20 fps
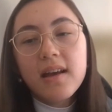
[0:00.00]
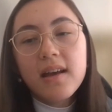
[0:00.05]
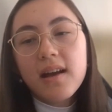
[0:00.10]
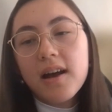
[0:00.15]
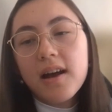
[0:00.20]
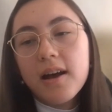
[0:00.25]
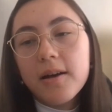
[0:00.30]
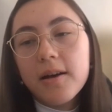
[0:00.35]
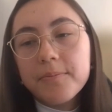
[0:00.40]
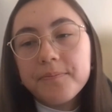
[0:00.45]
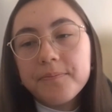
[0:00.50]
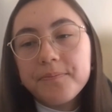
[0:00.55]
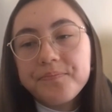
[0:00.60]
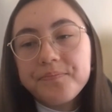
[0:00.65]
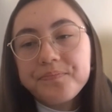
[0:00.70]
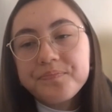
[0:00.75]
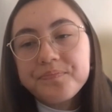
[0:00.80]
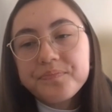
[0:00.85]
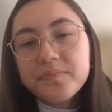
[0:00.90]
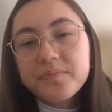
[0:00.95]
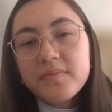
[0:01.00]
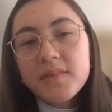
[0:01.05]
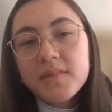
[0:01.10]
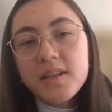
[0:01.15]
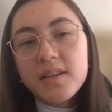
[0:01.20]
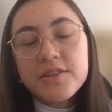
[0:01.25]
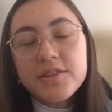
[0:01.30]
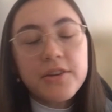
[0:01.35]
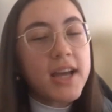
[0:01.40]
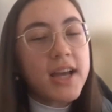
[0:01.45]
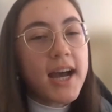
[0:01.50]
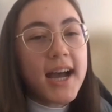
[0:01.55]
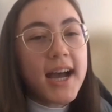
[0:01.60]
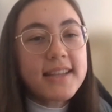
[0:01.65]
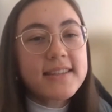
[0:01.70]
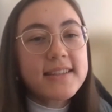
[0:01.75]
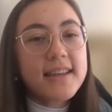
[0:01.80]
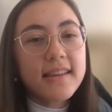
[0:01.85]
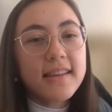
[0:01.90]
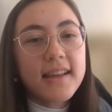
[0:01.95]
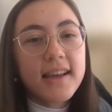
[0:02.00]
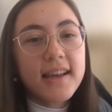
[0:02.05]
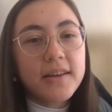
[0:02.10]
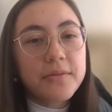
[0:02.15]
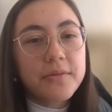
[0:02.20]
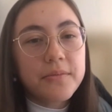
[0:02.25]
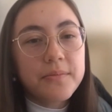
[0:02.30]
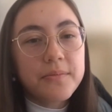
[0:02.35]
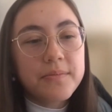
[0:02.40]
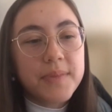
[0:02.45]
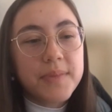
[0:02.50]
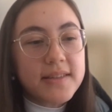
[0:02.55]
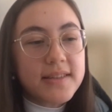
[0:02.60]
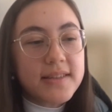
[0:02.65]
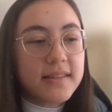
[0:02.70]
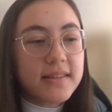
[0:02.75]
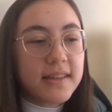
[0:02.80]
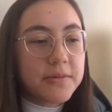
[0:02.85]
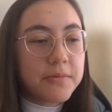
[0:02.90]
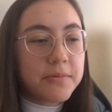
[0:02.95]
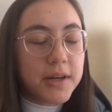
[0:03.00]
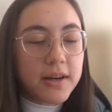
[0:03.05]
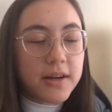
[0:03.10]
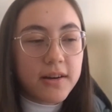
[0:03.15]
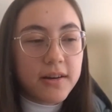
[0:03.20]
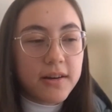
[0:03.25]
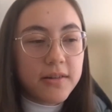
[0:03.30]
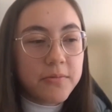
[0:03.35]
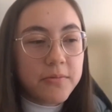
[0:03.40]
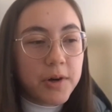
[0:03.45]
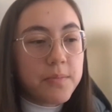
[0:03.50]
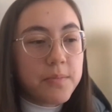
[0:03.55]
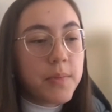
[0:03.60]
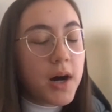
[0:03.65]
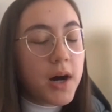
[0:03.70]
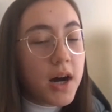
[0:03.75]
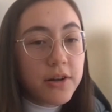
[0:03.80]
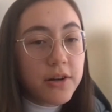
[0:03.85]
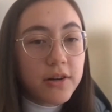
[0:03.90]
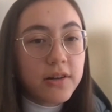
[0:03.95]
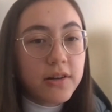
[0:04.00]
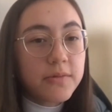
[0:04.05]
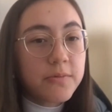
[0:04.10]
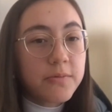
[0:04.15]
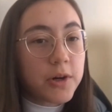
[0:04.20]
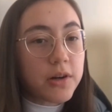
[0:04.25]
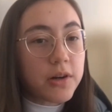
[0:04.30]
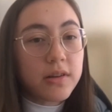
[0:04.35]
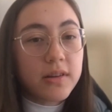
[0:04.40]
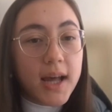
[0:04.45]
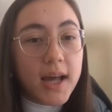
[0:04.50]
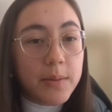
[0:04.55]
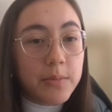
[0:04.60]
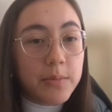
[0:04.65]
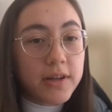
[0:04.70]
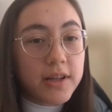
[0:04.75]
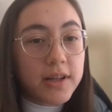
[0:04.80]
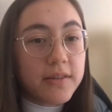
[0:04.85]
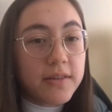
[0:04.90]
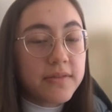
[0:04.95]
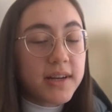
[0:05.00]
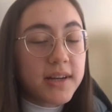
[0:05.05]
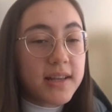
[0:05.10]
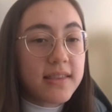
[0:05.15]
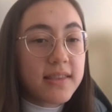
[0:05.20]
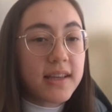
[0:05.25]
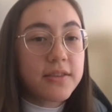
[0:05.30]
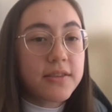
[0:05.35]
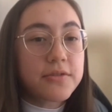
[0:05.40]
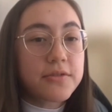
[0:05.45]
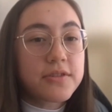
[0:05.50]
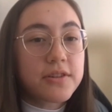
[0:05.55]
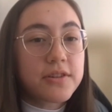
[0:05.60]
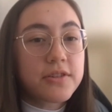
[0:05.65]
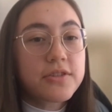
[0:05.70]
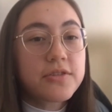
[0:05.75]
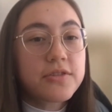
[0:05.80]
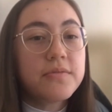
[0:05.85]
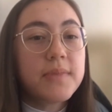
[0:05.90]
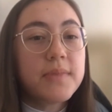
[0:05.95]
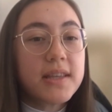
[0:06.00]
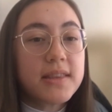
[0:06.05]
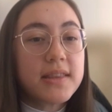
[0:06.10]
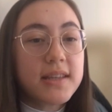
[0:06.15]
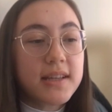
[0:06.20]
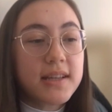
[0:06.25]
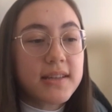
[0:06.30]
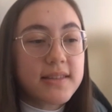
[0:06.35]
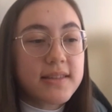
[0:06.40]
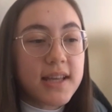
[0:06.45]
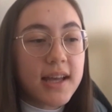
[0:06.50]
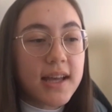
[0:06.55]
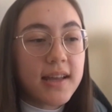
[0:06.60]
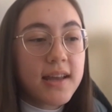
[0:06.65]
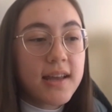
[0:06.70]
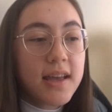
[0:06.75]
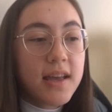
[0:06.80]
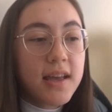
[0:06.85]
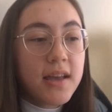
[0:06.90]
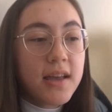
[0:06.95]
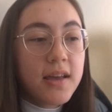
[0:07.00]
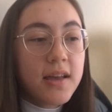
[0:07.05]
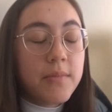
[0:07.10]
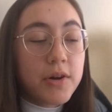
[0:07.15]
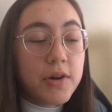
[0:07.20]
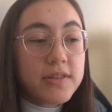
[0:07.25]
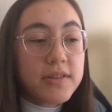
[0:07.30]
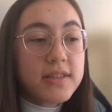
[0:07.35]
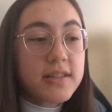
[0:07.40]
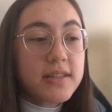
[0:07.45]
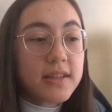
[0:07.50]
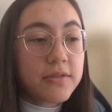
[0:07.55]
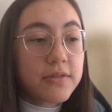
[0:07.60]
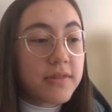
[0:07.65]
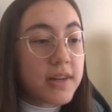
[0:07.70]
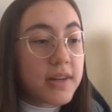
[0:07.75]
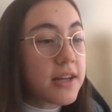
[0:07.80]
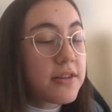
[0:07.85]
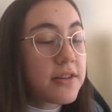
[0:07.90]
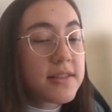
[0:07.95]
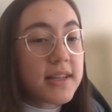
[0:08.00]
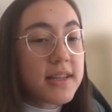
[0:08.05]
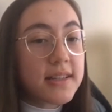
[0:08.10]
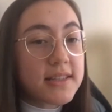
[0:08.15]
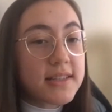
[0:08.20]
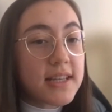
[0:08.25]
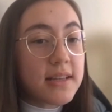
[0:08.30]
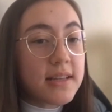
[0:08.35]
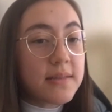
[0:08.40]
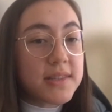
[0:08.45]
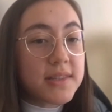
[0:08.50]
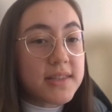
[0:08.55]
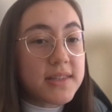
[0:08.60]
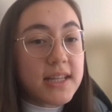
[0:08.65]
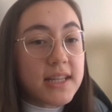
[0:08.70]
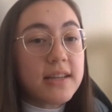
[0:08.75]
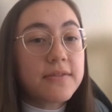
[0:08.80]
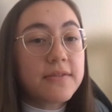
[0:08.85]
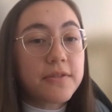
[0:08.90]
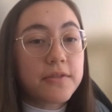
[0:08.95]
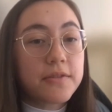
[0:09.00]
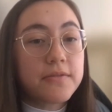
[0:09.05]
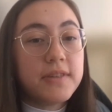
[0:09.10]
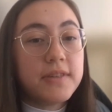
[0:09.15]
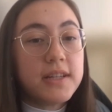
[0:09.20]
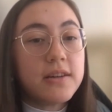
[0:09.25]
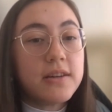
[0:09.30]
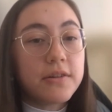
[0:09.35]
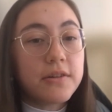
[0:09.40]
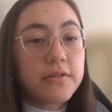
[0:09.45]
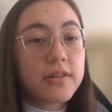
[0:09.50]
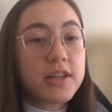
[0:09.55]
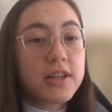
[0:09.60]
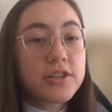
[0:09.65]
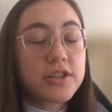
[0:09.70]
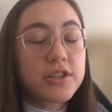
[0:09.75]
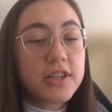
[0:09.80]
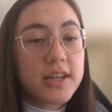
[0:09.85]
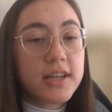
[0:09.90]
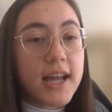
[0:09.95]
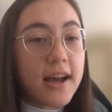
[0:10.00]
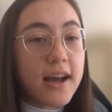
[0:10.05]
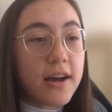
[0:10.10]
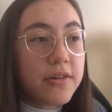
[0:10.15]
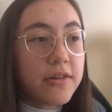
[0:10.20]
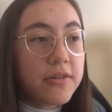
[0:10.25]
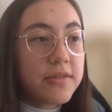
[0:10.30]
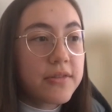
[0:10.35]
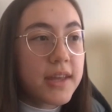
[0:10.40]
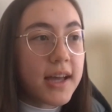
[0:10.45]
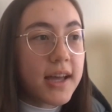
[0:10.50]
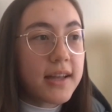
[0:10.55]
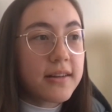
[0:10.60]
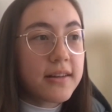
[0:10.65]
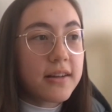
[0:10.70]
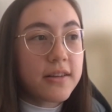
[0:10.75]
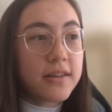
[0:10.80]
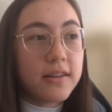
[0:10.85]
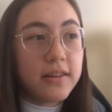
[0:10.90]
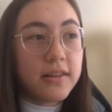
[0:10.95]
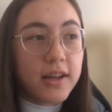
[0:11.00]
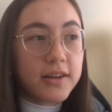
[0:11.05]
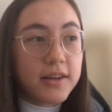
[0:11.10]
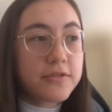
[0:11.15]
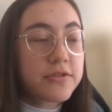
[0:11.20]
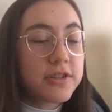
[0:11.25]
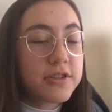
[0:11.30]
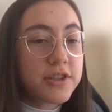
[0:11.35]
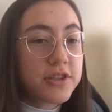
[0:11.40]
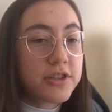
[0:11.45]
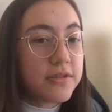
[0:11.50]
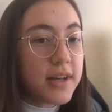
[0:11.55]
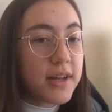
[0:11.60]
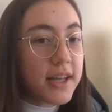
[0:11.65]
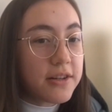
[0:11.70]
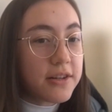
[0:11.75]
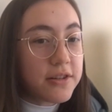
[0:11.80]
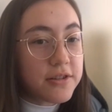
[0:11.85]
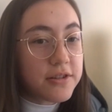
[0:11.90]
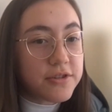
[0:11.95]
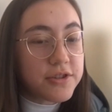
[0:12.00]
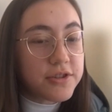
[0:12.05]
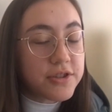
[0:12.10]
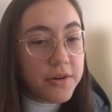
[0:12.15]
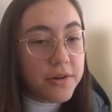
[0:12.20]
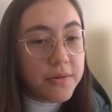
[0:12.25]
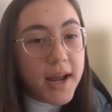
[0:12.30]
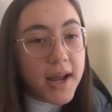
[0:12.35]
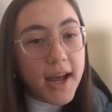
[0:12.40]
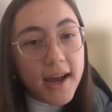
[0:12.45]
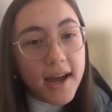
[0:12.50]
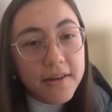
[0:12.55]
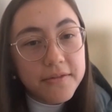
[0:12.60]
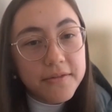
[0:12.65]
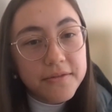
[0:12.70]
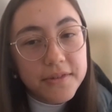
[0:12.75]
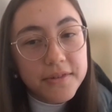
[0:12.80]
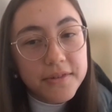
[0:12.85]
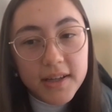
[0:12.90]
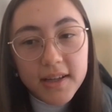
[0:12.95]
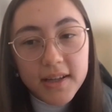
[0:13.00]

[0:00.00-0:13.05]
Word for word: Um, so yeah, I'd say like basically we're we're modern, we're collaborative. And I think those are two main things that most creators and teams need for video creation now that a lot of traditional editors don't have.